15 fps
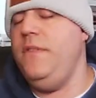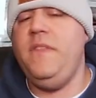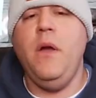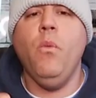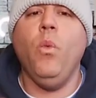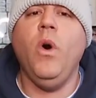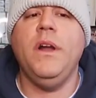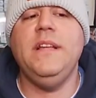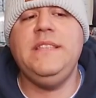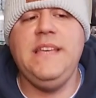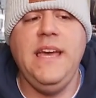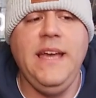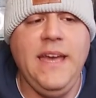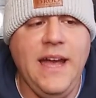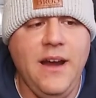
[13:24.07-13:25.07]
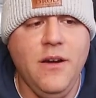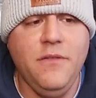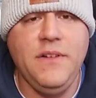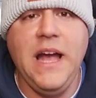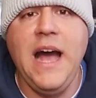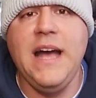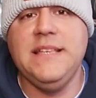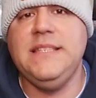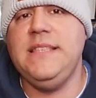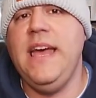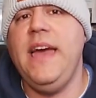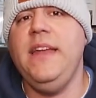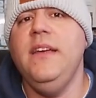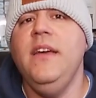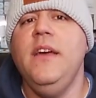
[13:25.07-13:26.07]
that they want to take care of guys
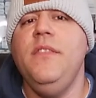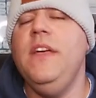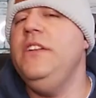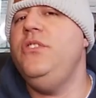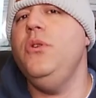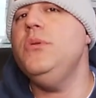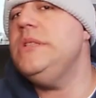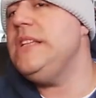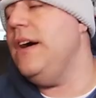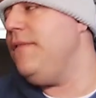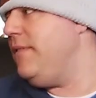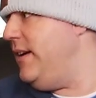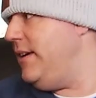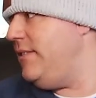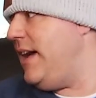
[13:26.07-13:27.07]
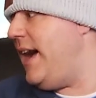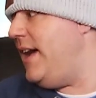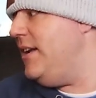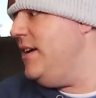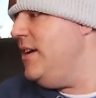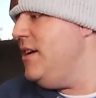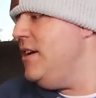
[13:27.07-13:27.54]
that do stuff like that.